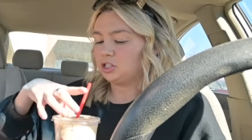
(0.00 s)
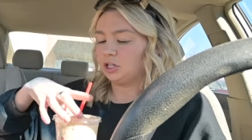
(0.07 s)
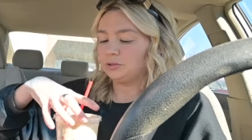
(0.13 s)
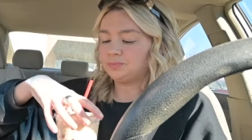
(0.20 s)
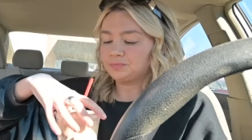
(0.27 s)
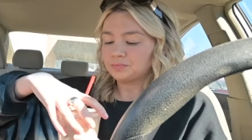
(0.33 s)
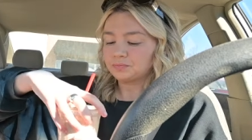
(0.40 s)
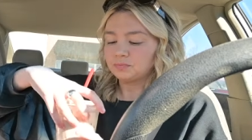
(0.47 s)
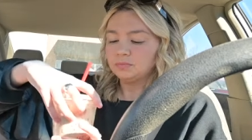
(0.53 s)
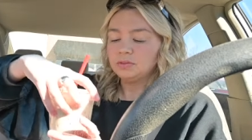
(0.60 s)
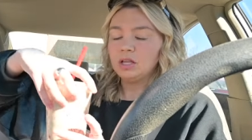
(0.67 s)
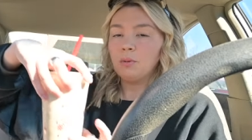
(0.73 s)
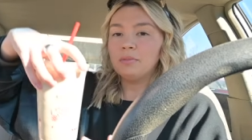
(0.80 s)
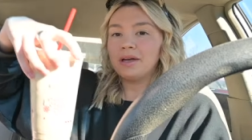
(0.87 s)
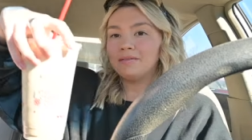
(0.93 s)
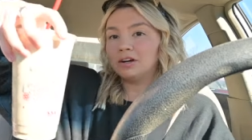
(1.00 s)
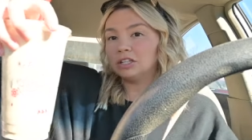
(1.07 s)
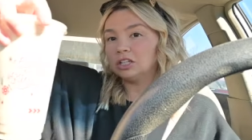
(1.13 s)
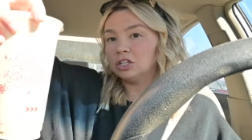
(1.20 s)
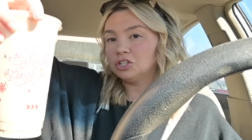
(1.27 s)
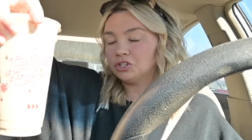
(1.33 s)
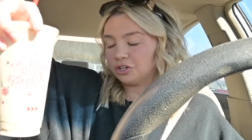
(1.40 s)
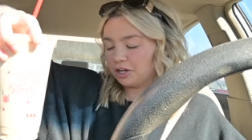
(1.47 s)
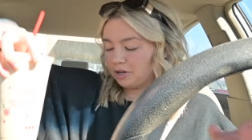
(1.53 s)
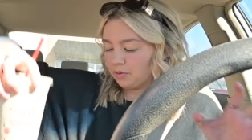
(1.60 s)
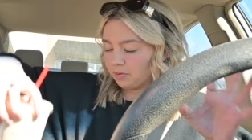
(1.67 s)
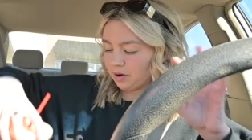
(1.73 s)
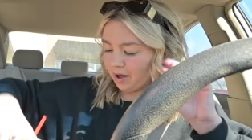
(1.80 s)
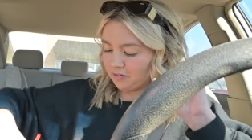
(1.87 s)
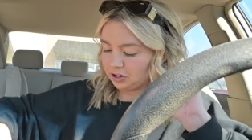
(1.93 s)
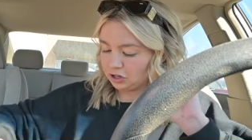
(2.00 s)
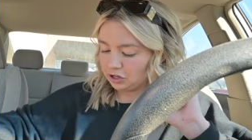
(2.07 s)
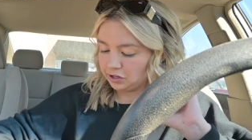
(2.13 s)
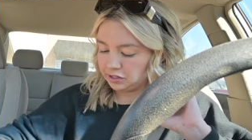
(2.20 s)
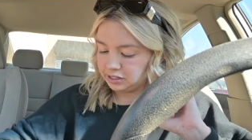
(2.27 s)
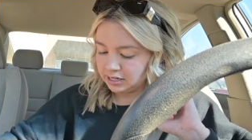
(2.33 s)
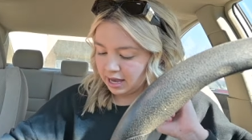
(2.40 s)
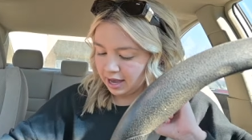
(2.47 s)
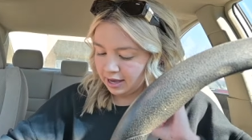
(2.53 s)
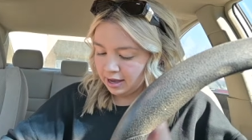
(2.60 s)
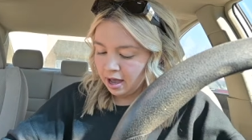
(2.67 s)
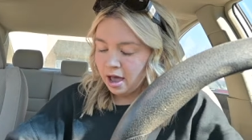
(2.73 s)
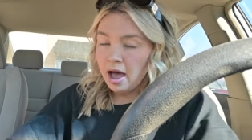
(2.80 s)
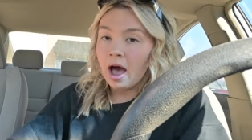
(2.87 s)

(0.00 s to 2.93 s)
So we have our little treat. We're having a good day.